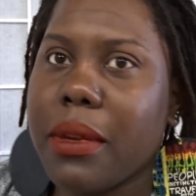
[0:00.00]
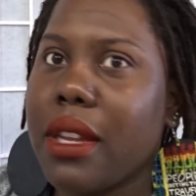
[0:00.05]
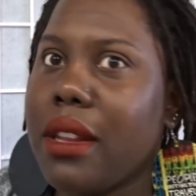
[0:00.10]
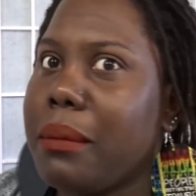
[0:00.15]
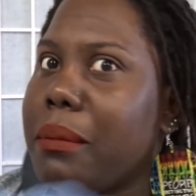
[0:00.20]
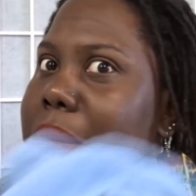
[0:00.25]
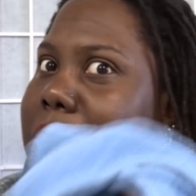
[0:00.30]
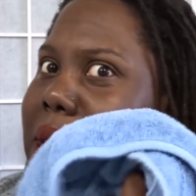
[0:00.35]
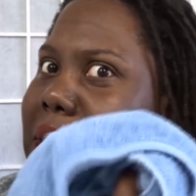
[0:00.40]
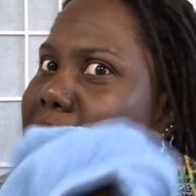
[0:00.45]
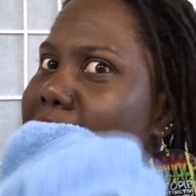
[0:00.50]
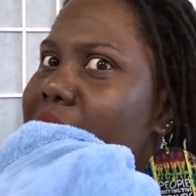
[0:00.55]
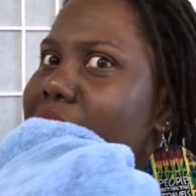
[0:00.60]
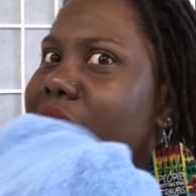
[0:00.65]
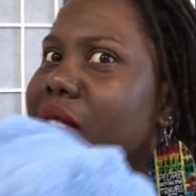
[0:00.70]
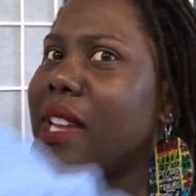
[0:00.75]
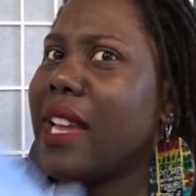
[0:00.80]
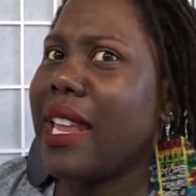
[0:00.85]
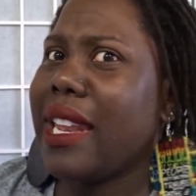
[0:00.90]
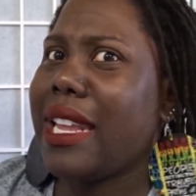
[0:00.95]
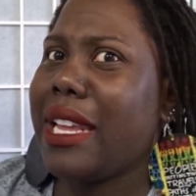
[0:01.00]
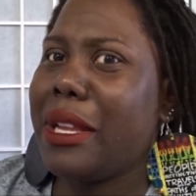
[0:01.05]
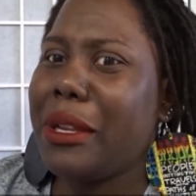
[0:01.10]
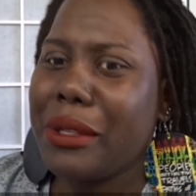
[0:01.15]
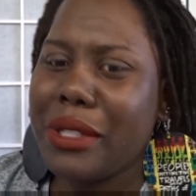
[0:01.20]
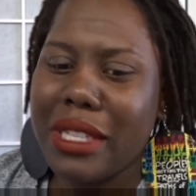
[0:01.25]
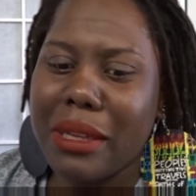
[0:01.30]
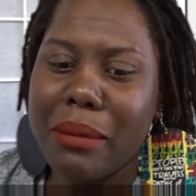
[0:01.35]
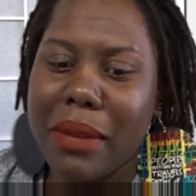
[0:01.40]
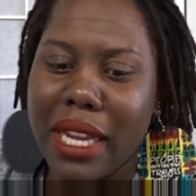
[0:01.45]
I'm gonna I gotta get
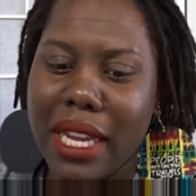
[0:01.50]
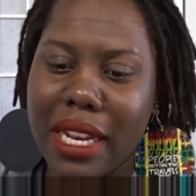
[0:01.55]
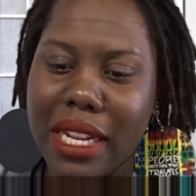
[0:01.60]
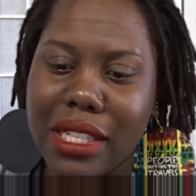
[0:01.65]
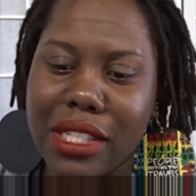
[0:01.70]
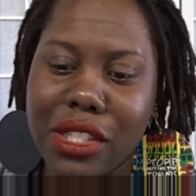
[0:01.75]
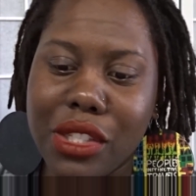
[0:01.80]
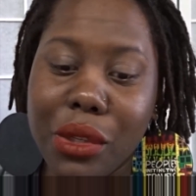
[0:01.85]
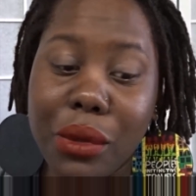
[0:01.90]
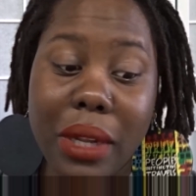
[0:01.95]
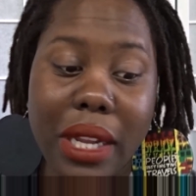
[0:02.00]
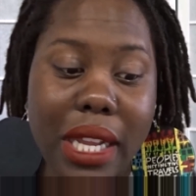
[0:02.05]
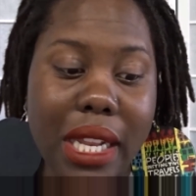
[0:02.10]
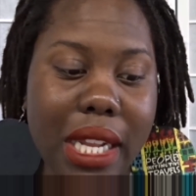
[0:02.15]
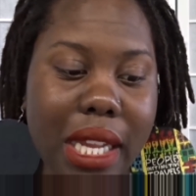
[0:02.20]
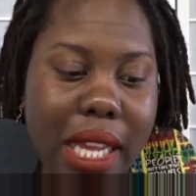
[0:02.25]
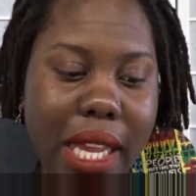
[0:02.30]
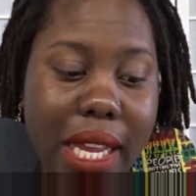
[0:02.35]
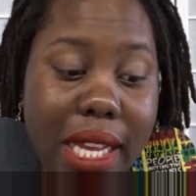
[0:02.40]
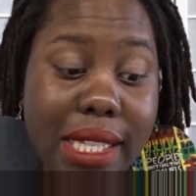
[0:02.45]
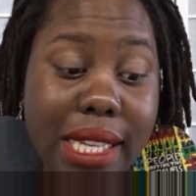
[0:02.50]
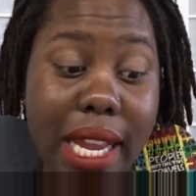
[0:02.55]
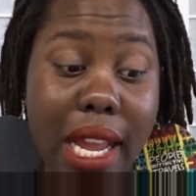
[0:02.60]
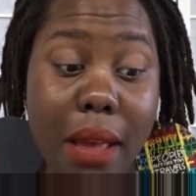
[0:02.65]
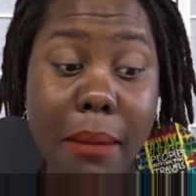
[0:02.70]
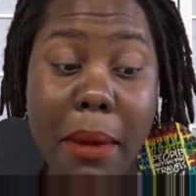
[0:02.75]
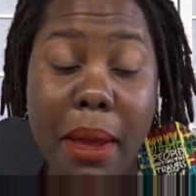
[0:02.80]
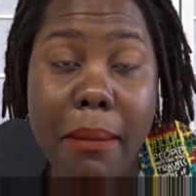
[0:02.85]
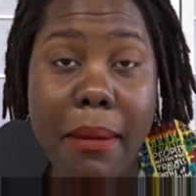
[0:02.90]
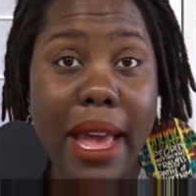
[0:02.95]
used to being a student again, because I
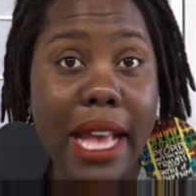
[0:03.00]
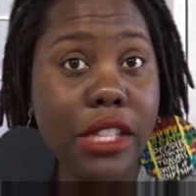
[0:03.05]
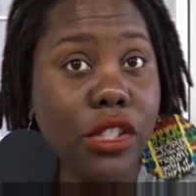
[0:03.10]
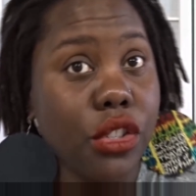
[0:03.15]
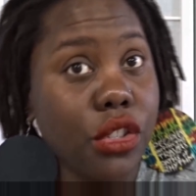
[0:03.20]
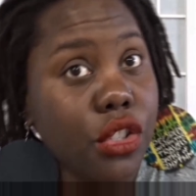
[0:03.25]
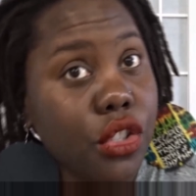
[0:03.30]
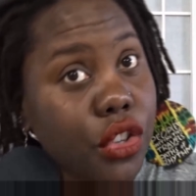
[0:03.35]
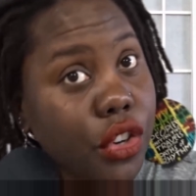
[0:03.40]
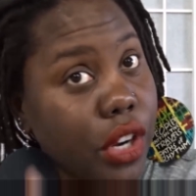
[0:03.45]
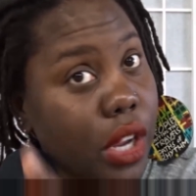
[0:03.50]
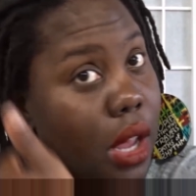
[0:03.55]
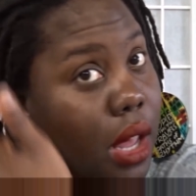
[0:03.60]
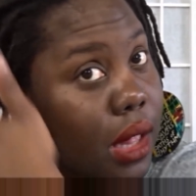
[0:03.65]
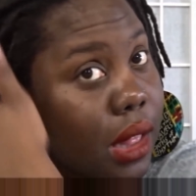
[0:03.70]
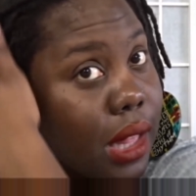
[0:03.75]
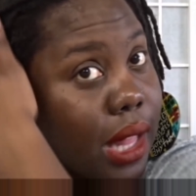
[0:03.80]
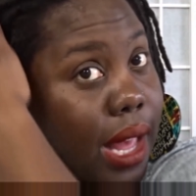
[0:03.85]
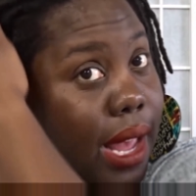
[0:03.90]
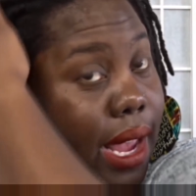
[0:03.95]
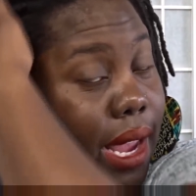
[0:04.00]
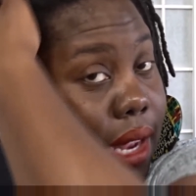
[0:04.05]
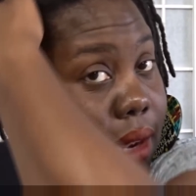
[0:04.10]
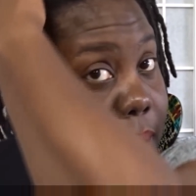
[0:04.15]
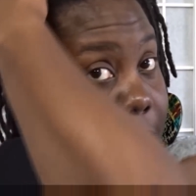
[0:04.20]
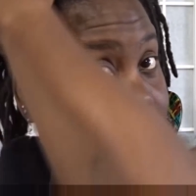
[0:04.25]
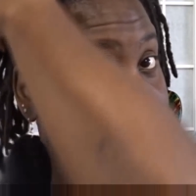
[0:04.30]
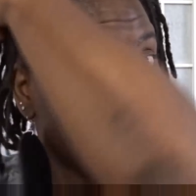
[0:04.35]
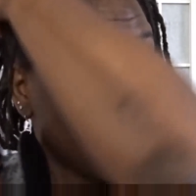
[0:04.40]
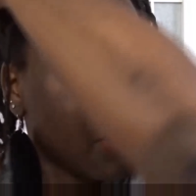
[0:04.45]
got my master's degree
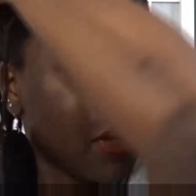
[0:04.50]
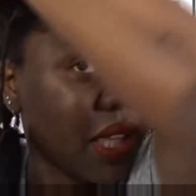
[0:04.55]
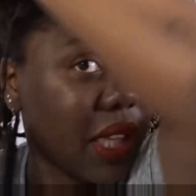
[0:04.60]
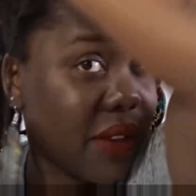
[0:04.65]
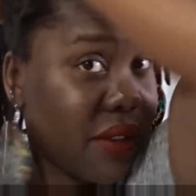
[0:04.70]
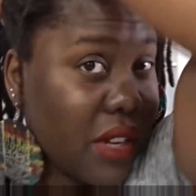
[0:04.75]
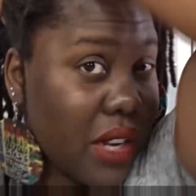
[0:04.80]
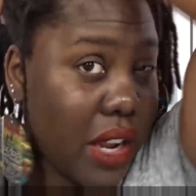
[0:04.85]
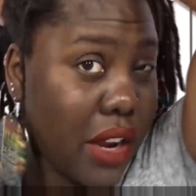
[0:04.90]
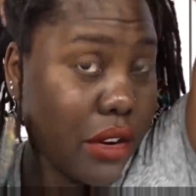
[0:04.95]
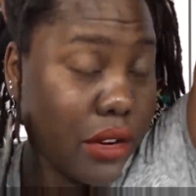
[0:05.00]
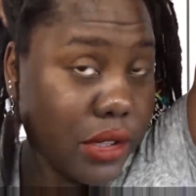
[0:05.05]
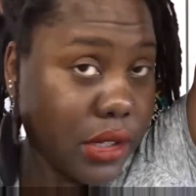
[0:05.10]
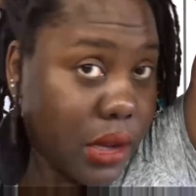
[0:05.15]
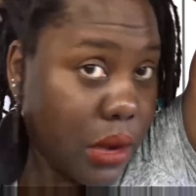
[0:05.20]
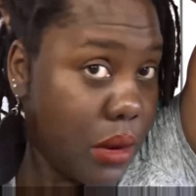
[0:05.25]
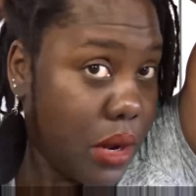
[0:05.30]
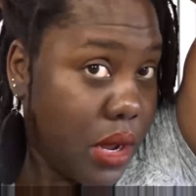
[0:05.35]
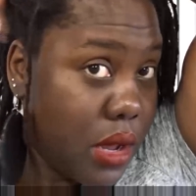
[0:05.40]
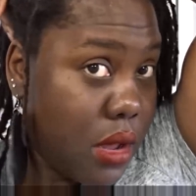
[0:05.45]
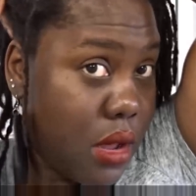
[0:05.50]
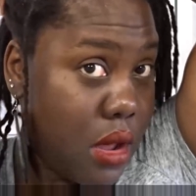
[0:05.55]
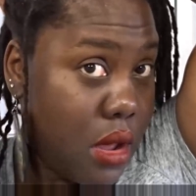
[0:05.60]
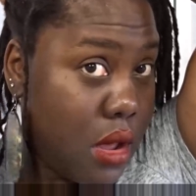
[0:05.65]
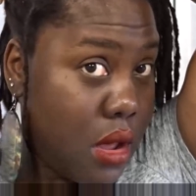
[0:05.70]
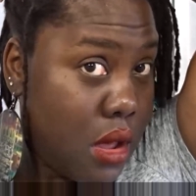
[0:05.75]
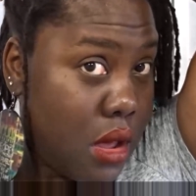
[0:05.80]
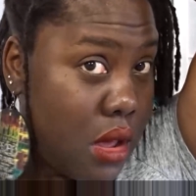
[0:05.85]
online because we lived in Arizona.